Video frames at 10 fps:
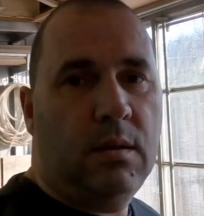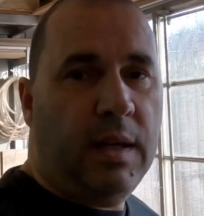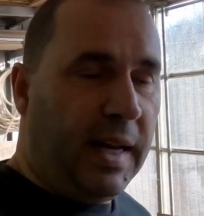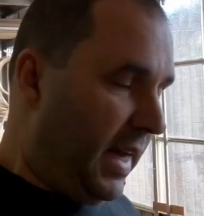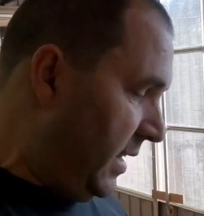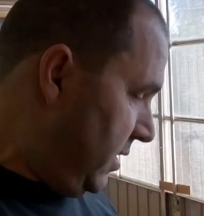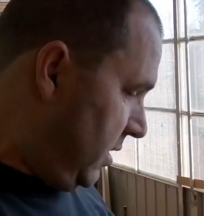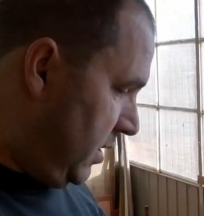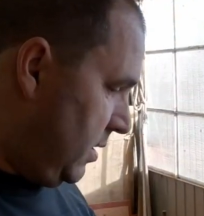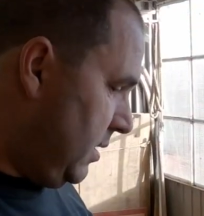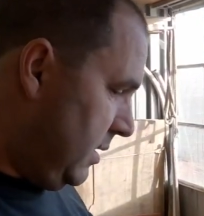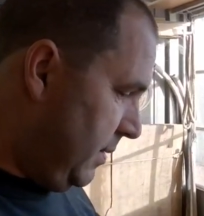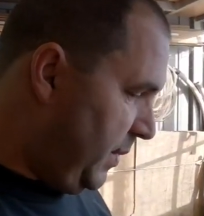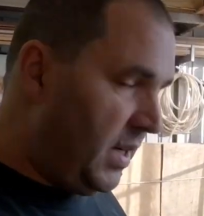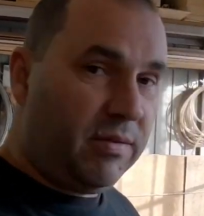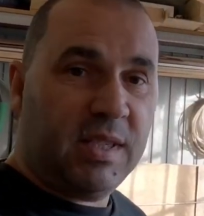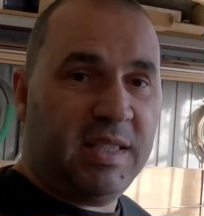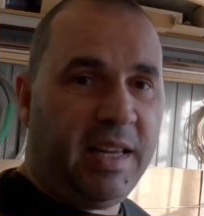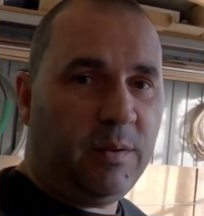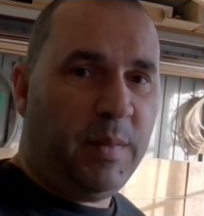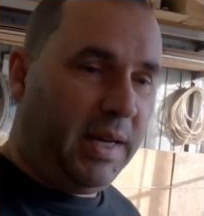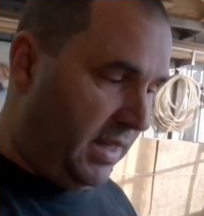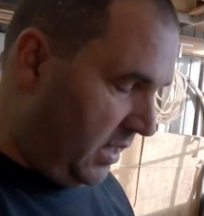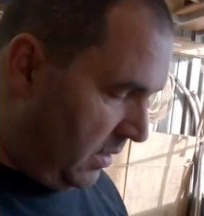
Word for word: Okay guys, a bit of a setback.